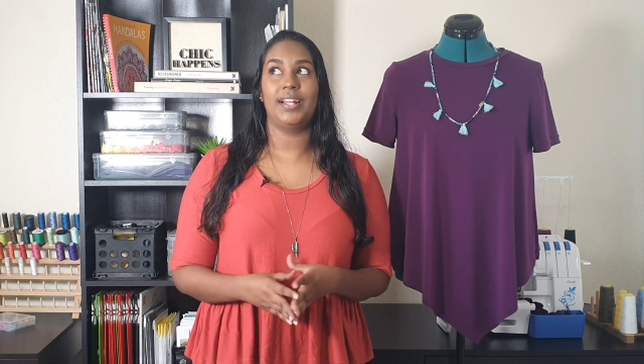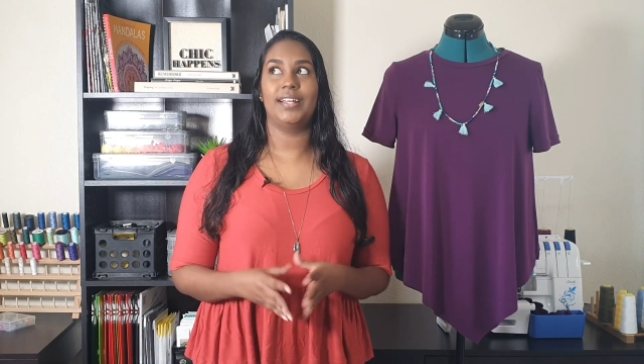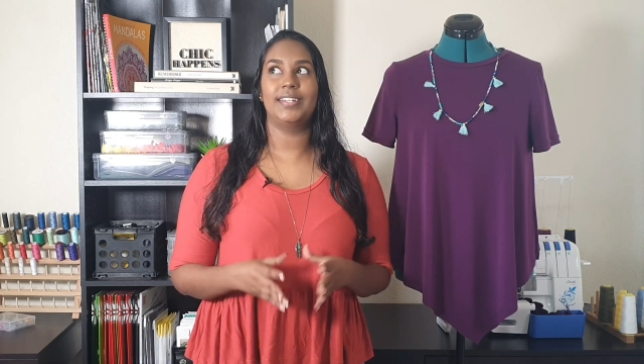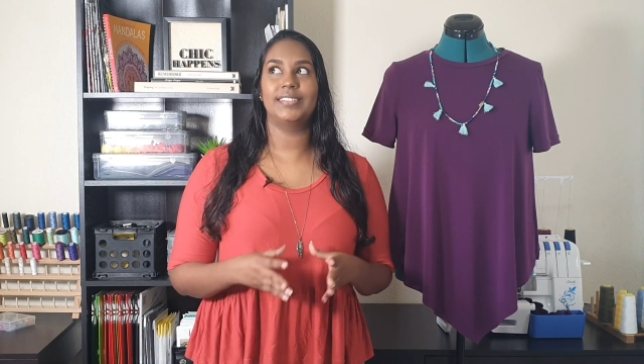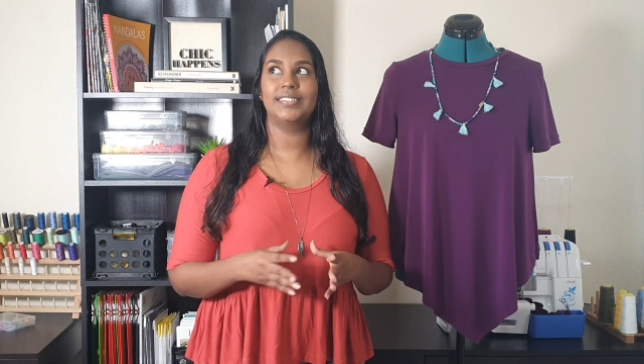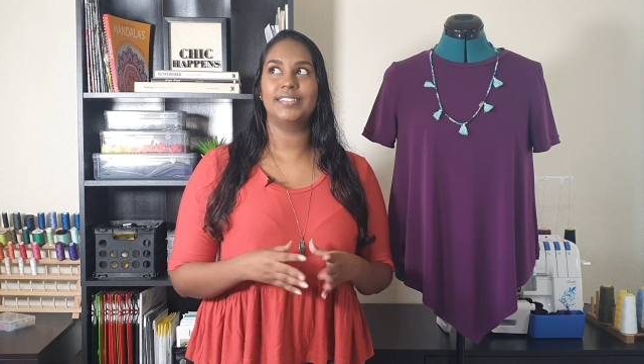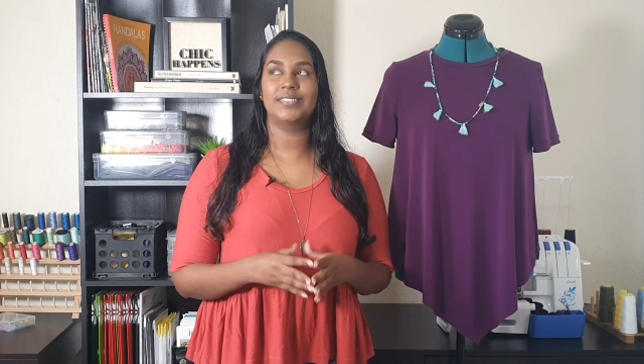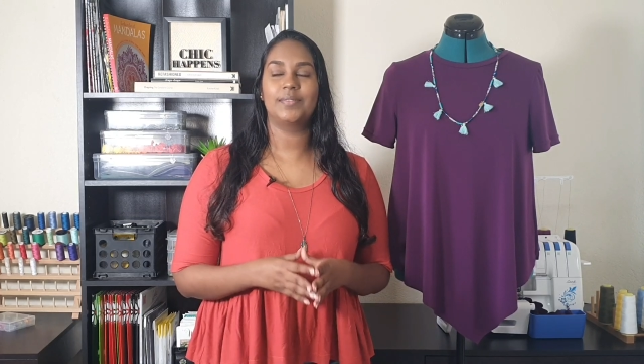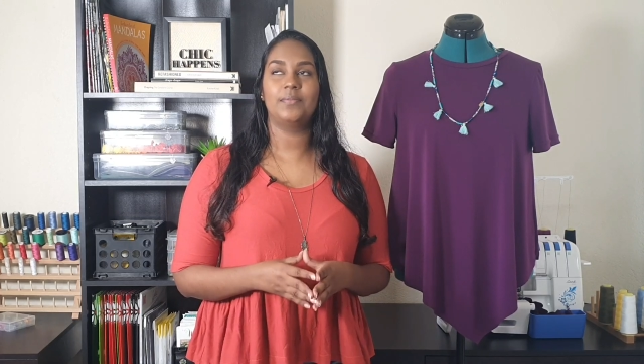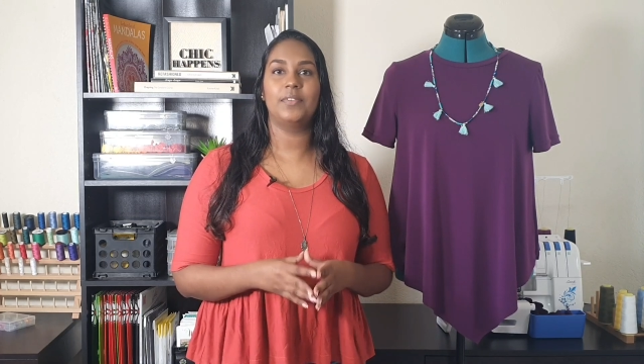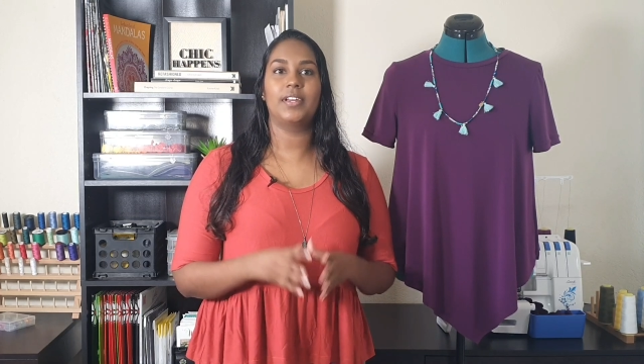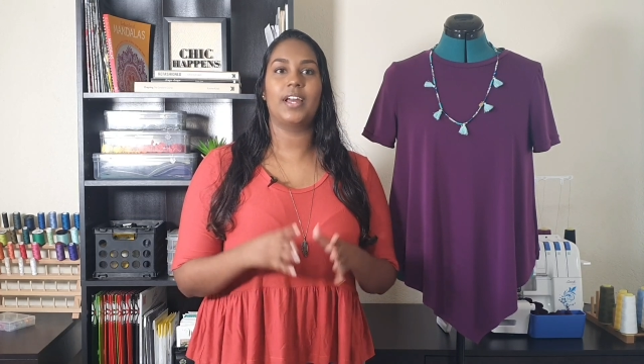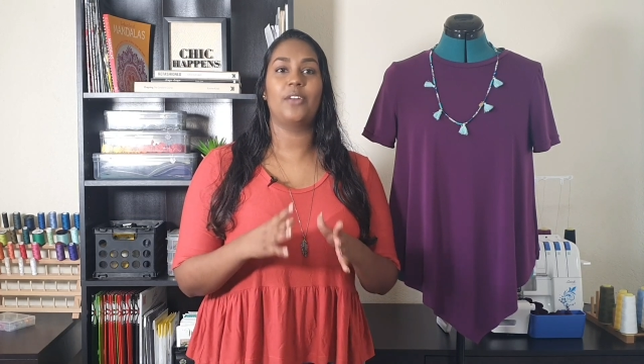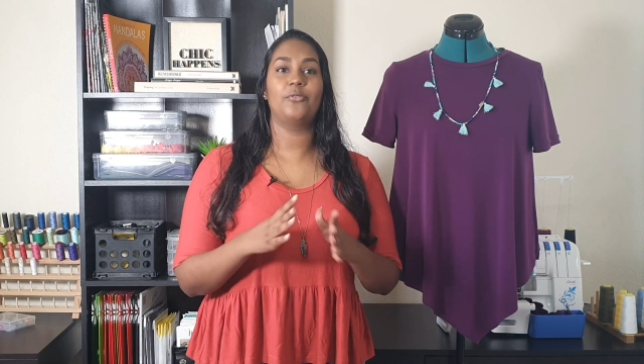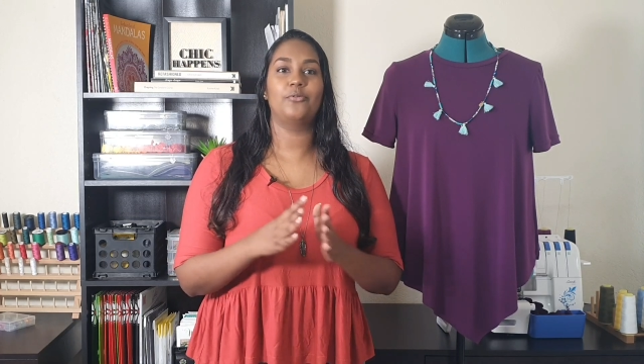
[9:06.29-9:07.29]
and this is
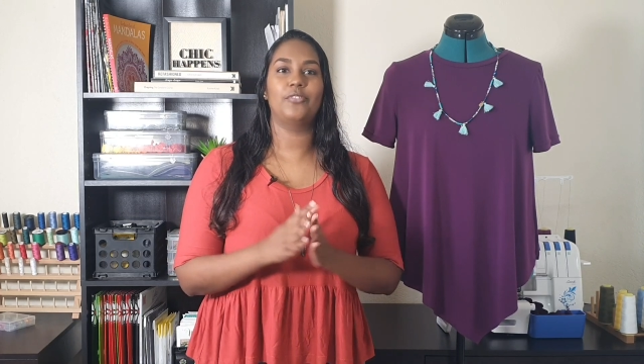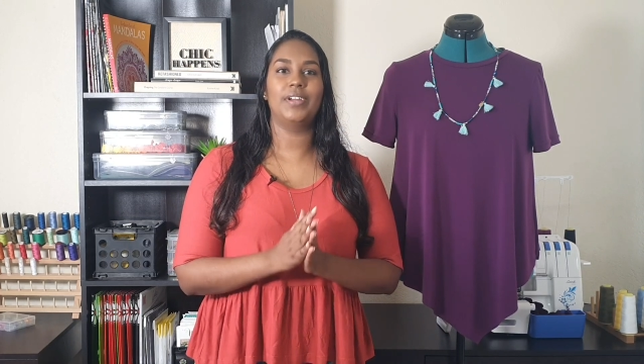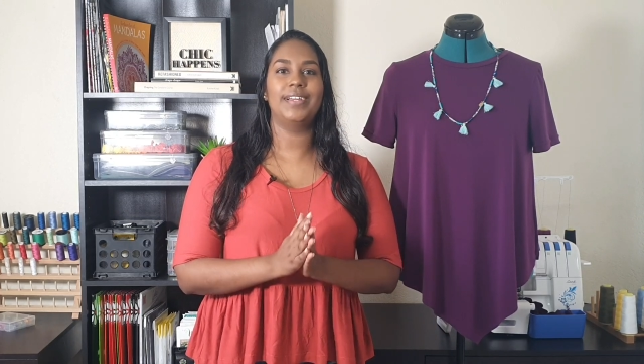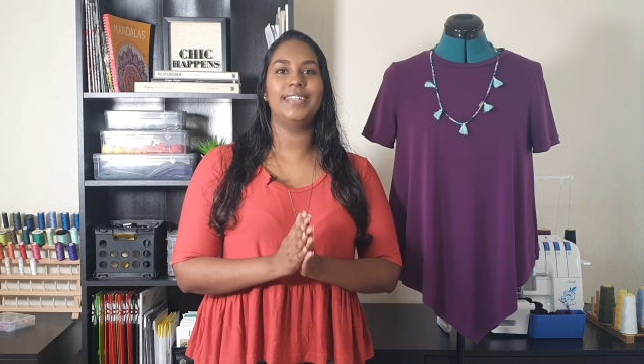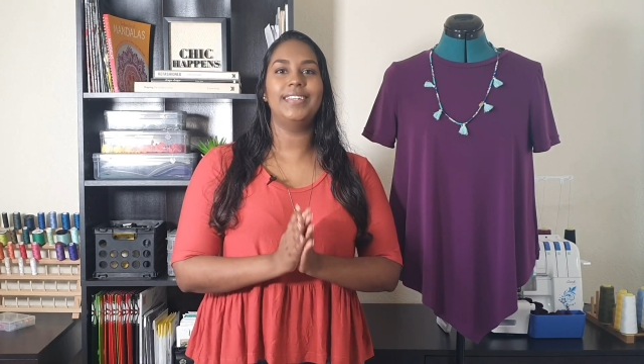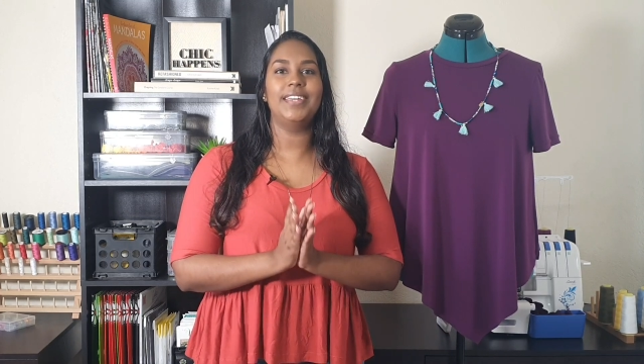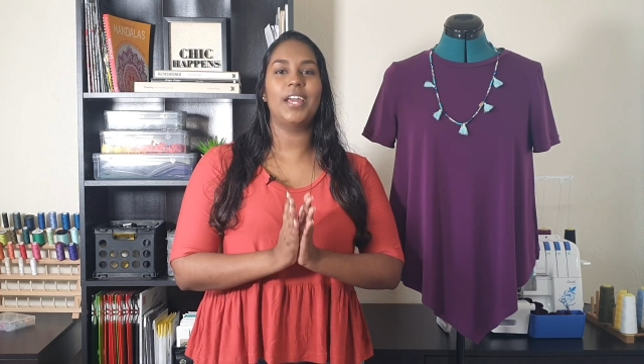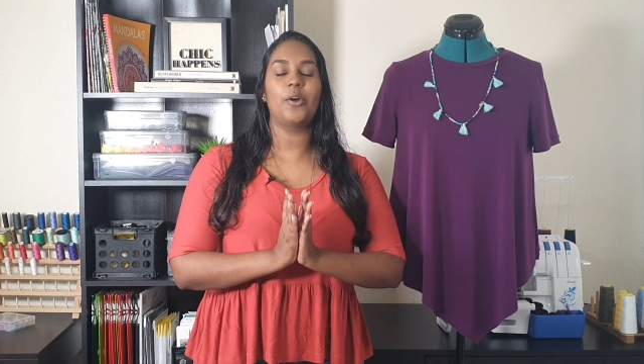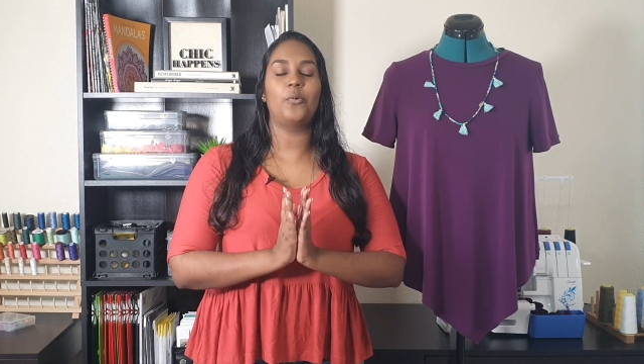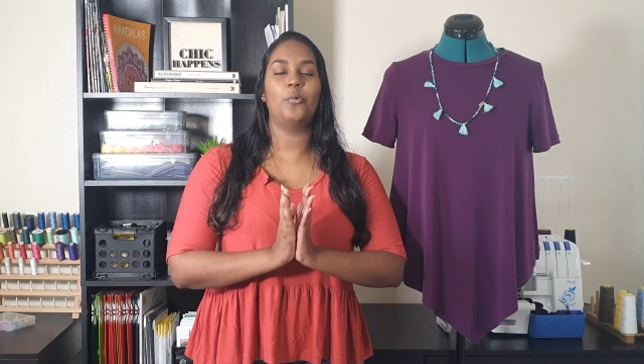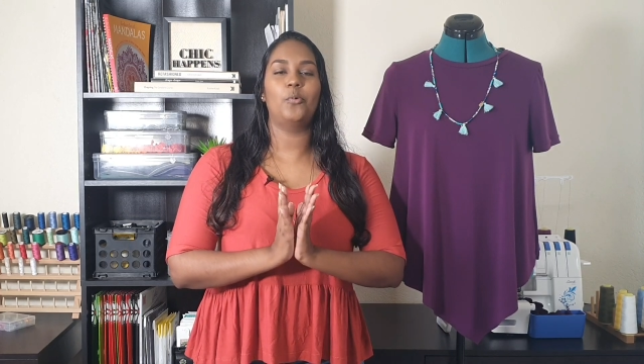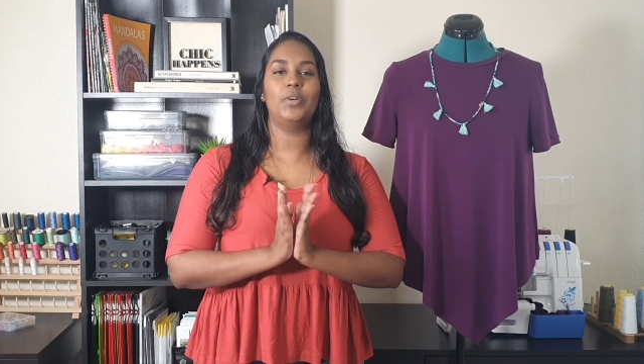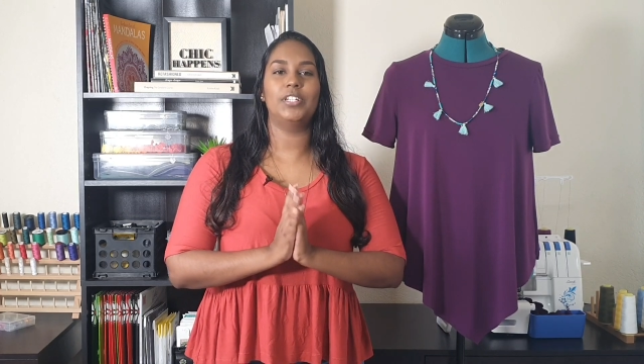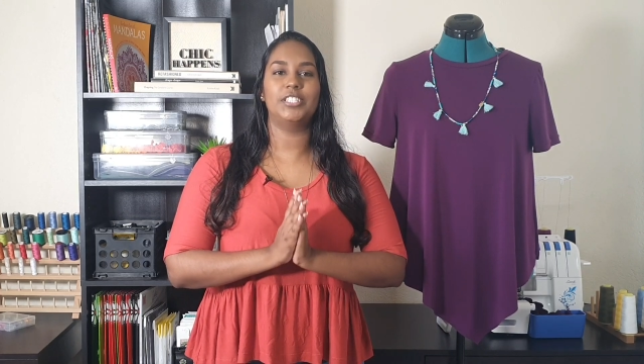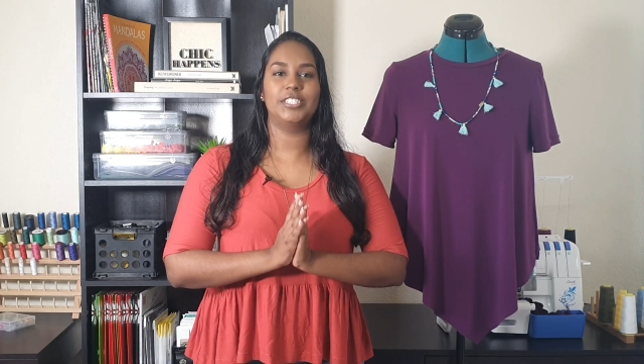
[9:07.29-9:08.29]
something I really
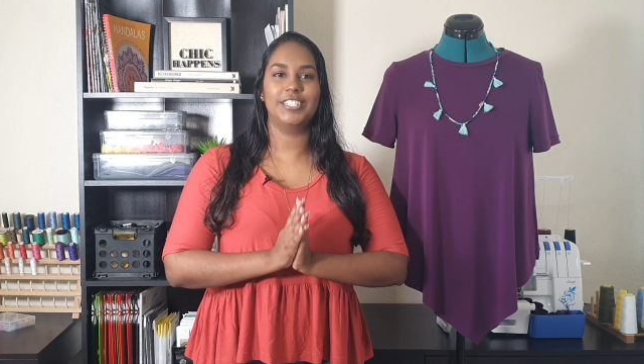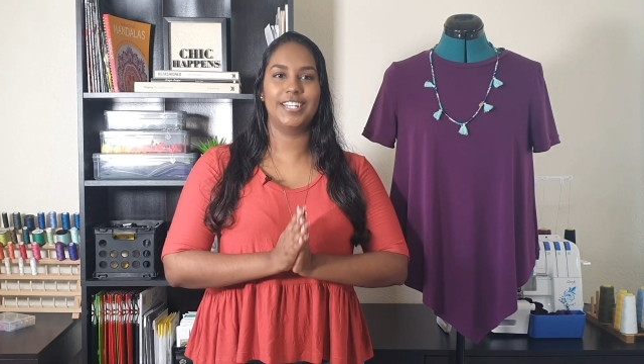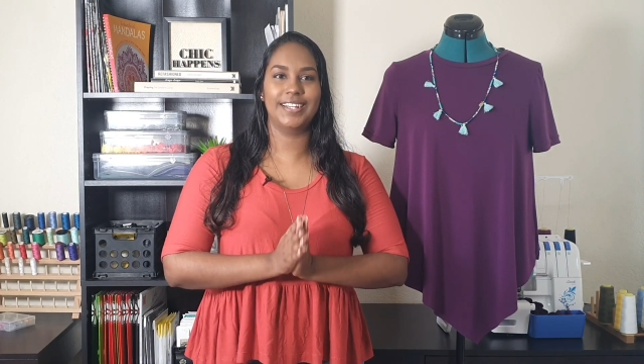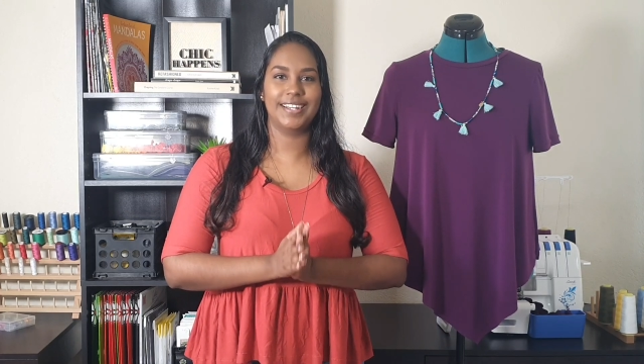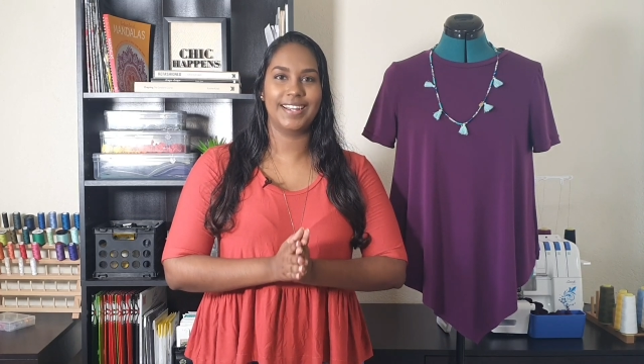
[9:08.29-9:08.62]
wish